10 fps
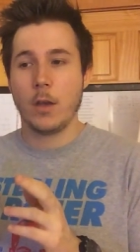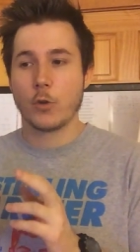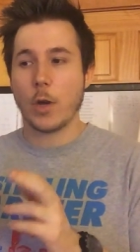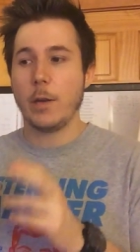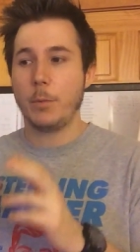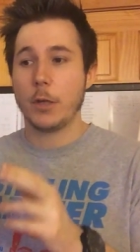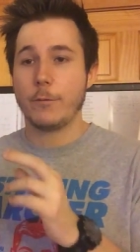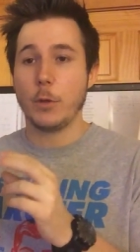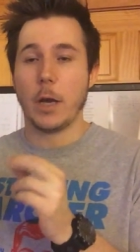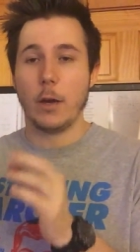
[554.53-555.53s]
try to put a
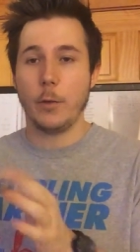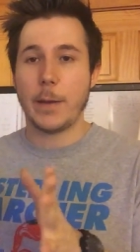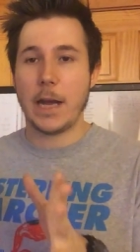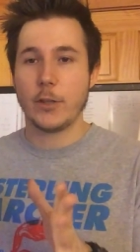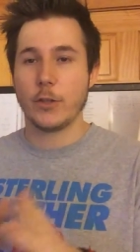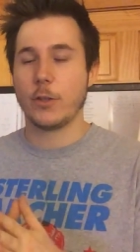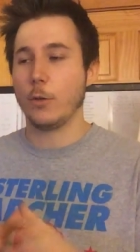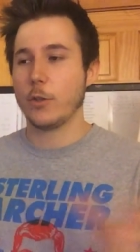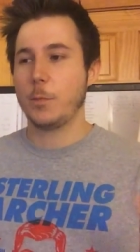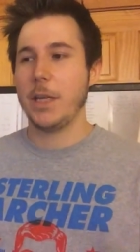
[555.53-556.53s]
few health passions.
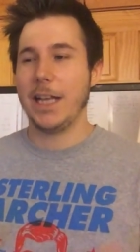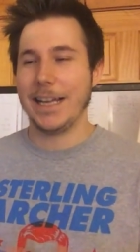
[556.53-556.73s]
Don't just be